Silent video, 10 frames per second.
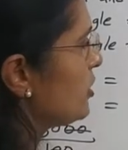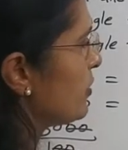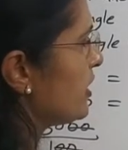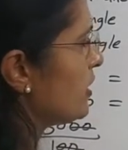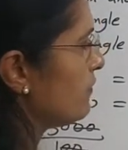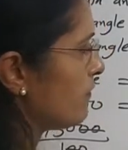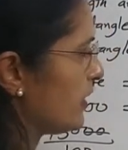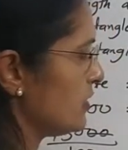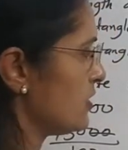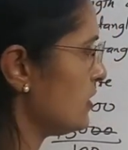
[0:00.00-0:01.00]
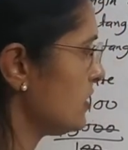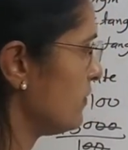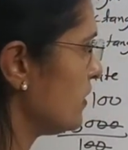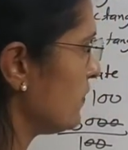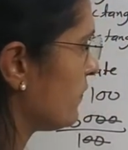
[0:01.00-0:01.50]
25s are
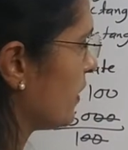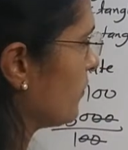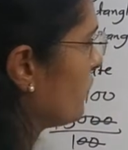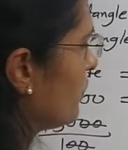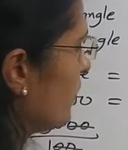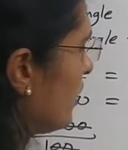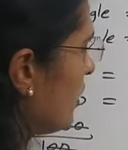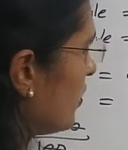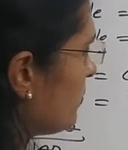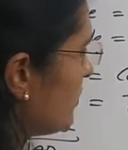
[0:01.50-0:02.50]
75. It